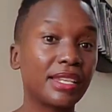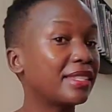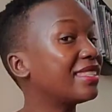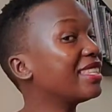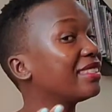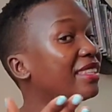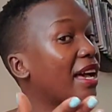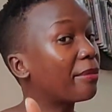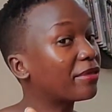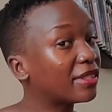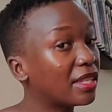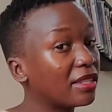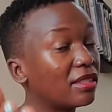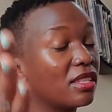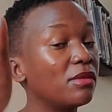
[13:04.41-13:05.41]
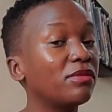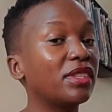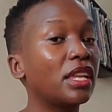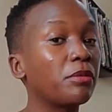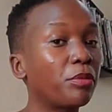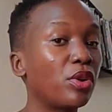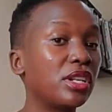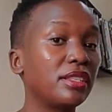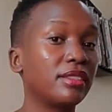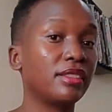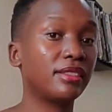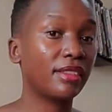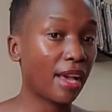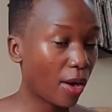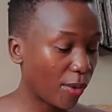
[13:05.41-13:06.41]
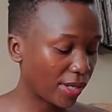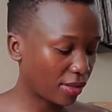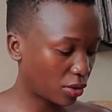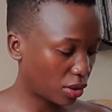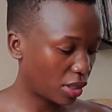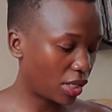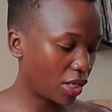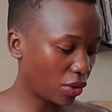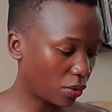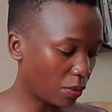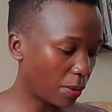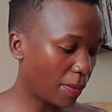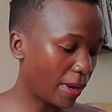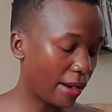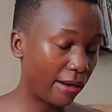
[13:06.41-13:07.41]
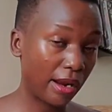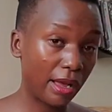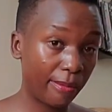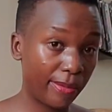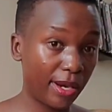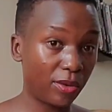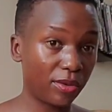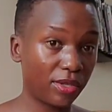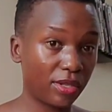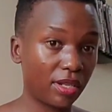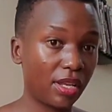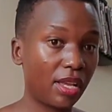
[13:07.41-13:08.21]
These are systems and policies I was telling people about.